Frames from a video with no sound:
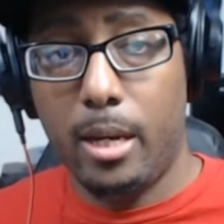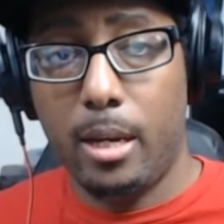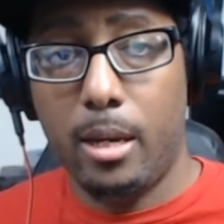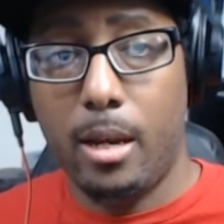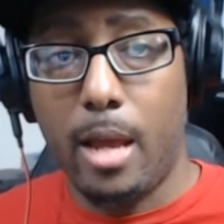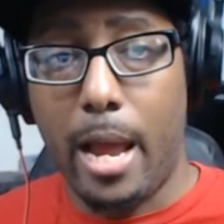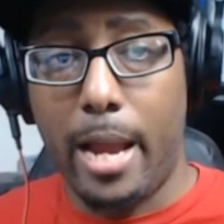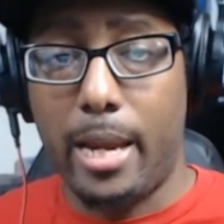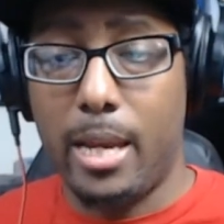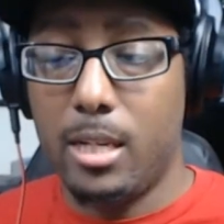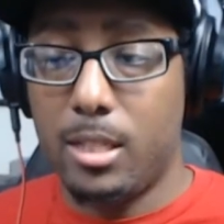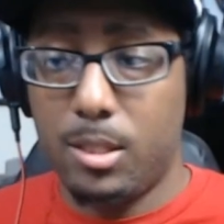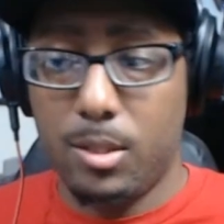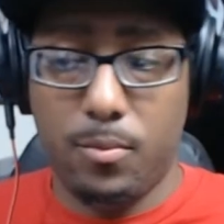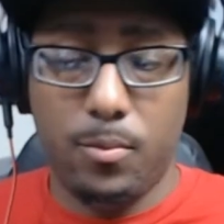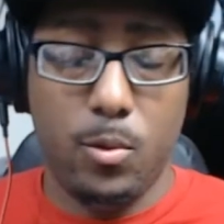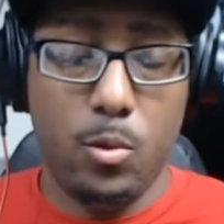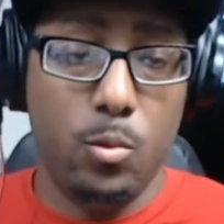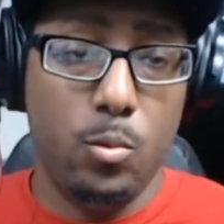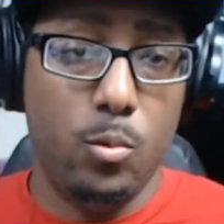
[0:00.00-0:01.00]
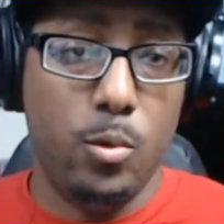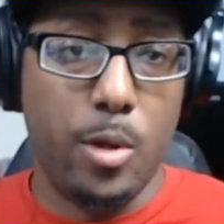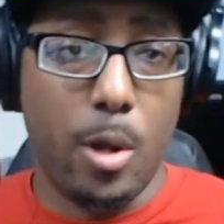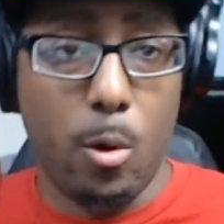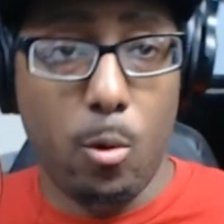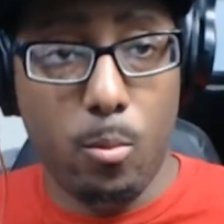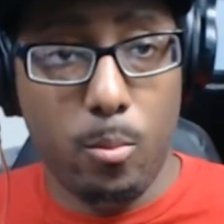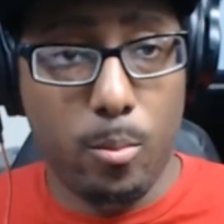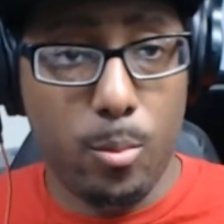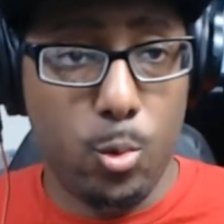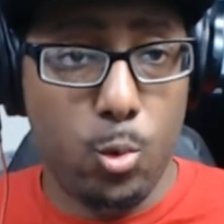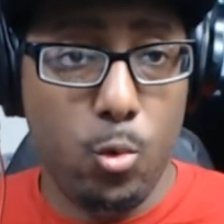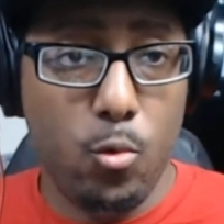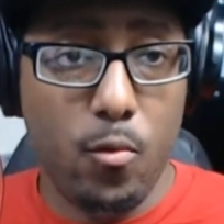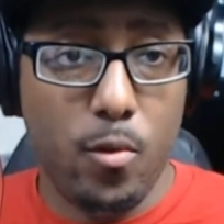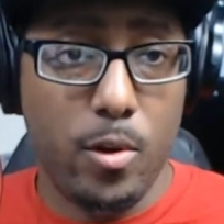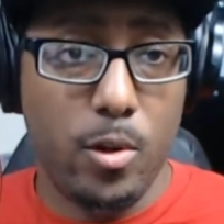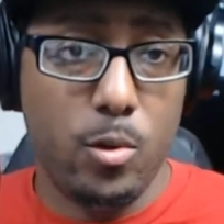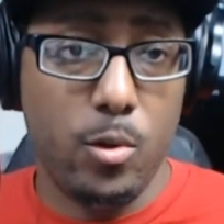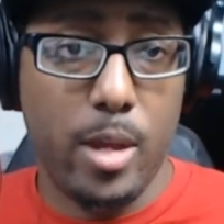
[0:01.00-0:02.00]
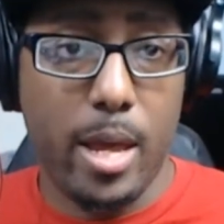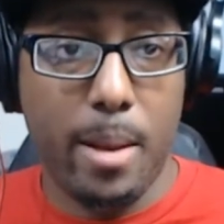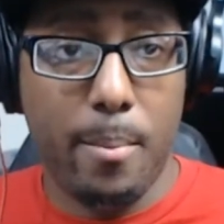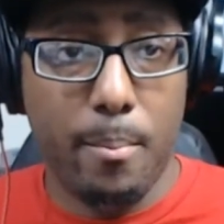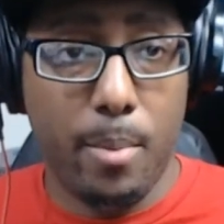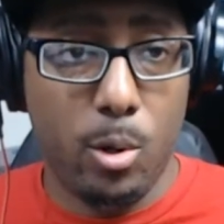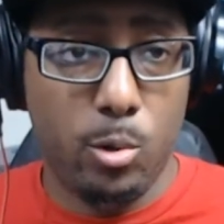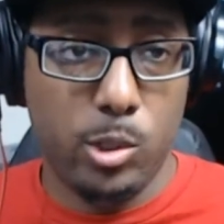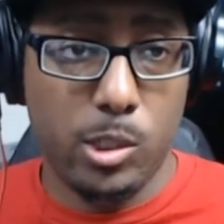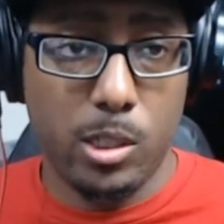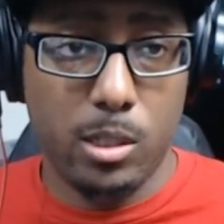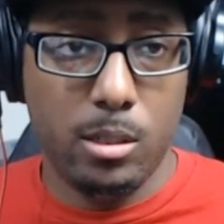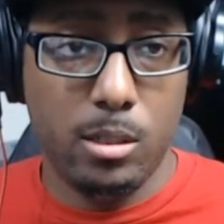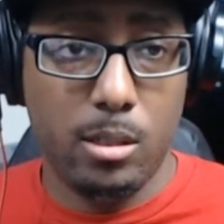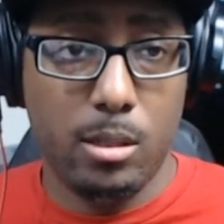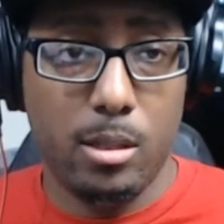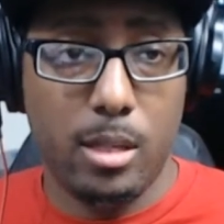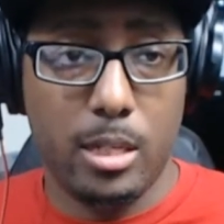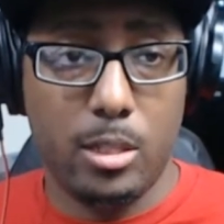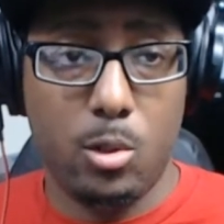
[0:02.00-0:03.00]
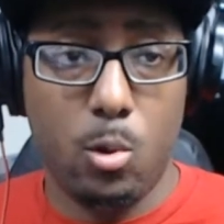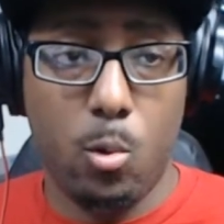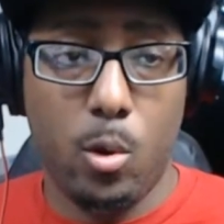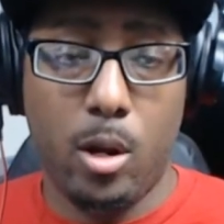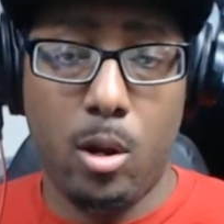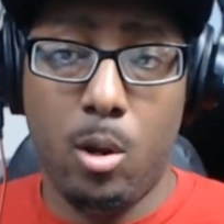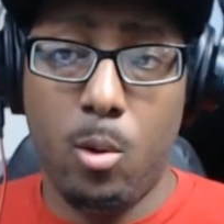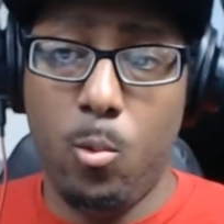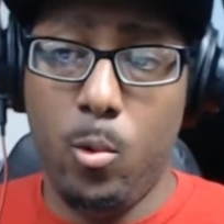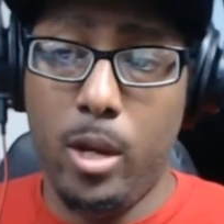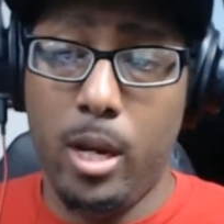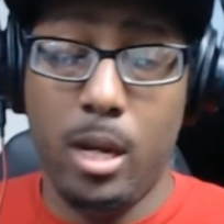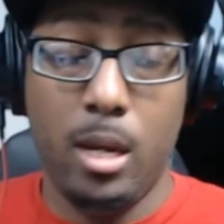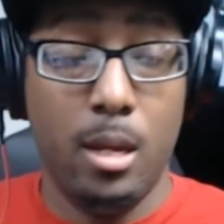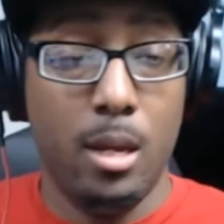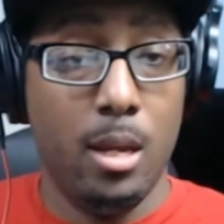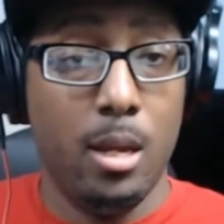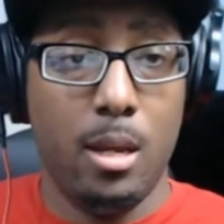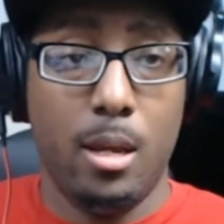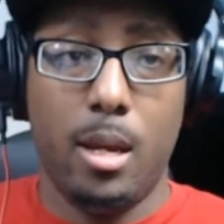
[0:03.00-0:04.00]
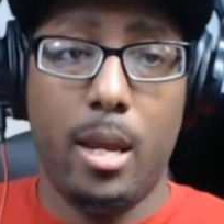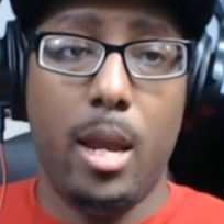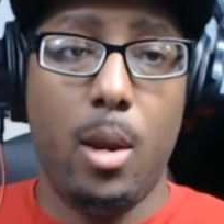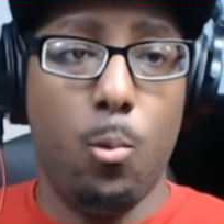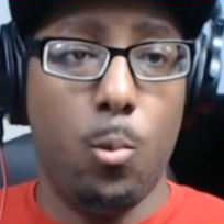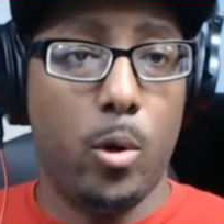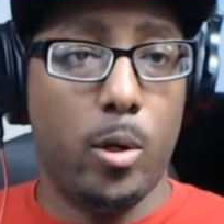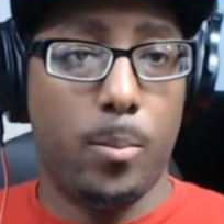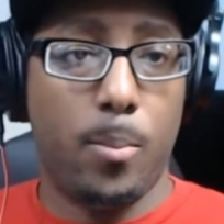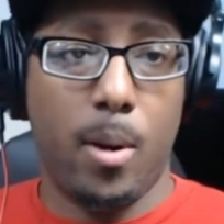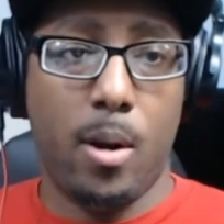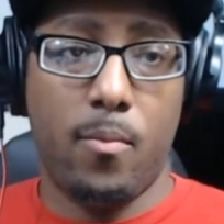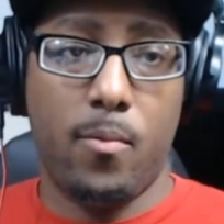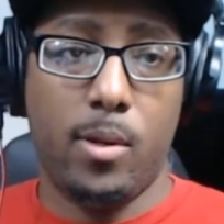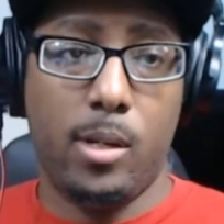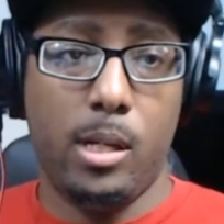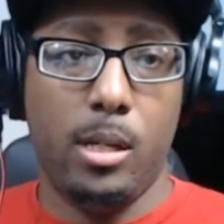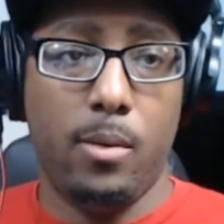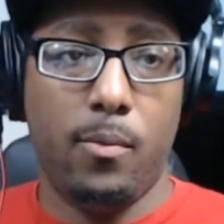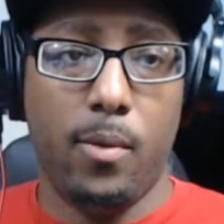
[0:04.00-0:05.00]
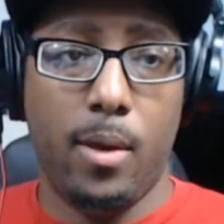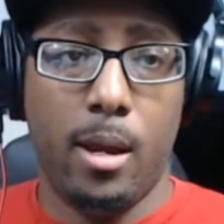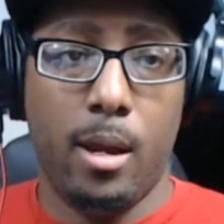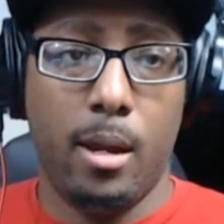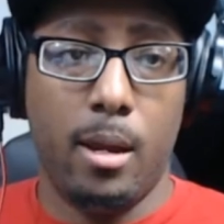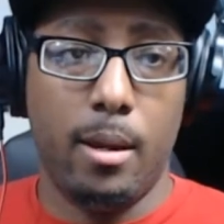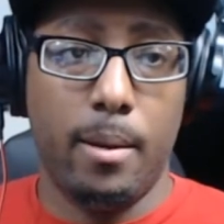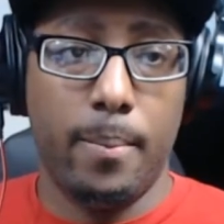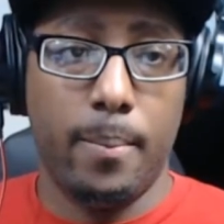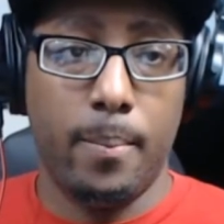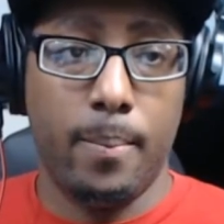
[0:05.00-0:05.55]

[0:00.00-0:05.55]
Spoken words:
I guess if you don't move, or that motion that's going on with it, it worked perfectly fine.